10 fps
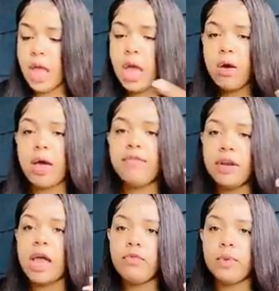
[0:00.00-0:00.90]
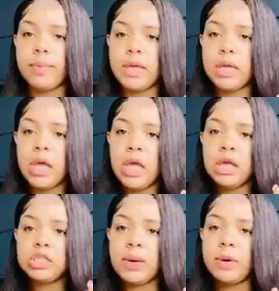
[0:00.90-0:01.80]
I don't have a knife with me.
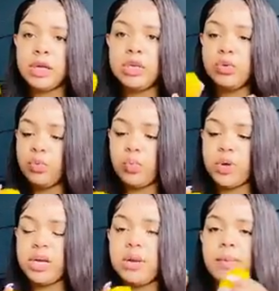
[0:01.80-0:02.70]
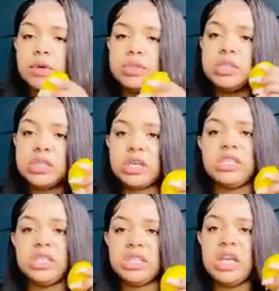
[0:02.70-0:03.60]
So I'm going to do one of the most
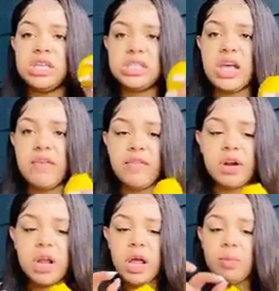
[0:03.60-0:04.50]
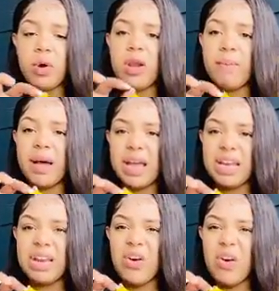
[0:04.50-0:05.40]
disgusting things ever. I'm going to bite
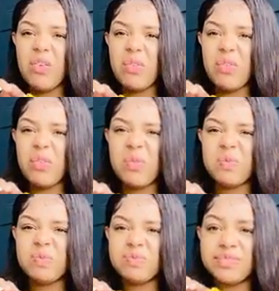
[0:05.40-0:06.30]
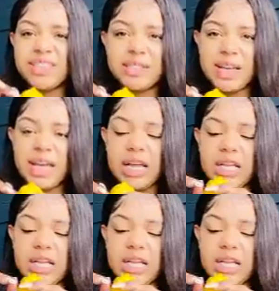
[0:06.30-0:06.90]
it off. Okay?